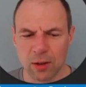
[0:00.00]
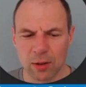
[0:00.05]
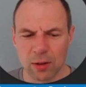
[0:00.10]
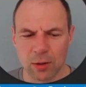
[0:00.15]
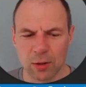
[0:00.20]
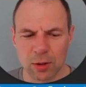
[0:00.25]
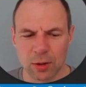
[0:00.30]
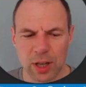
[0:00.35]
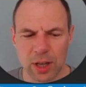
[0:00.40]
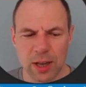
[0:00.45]

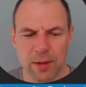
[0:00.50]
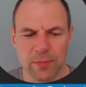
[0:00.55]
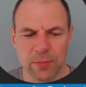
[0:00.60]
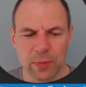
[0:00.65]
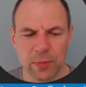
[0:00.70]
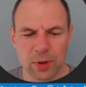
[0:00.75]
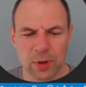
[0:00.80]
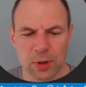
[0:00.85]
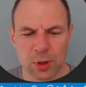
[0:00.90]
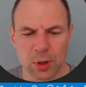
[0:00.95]

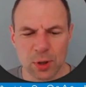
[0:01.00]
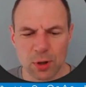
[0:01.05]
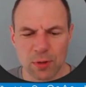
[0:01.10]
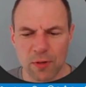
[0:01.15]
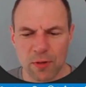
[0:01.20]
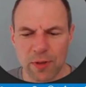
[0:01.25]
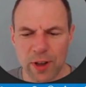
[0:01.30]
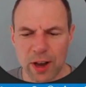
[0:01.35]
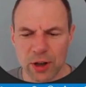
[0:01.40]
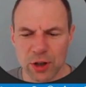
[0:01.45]
Okay, so
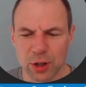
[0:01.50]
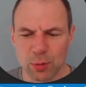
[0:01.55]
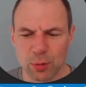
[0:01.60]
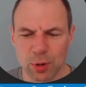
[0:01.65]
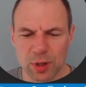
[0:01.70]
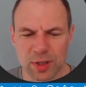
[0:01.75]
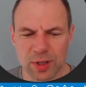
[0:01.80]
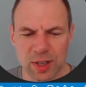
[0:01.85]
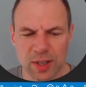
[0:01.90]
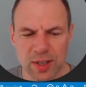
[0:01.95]
the function
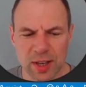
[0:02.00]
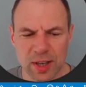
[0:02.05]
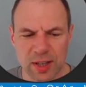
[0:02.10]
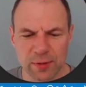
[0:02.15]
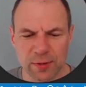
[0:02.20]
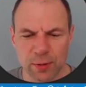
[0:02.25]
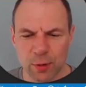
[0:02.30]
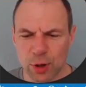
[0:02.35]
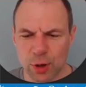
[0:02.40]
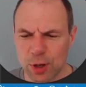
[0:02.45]
was
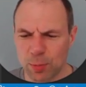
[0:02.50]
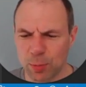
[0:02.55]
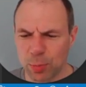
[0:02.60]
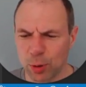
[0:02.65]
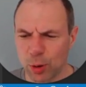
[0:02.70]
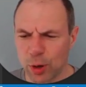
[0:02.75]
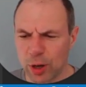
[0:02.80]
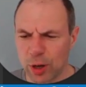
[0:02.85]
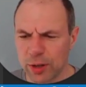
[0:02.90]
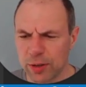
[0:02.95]
successfully
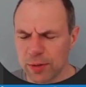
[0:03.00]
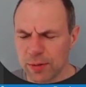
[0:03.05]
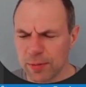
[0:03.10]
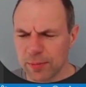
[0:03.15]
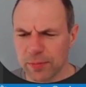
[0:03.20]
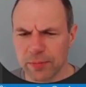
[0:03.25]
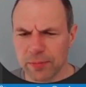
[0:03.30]
deployed.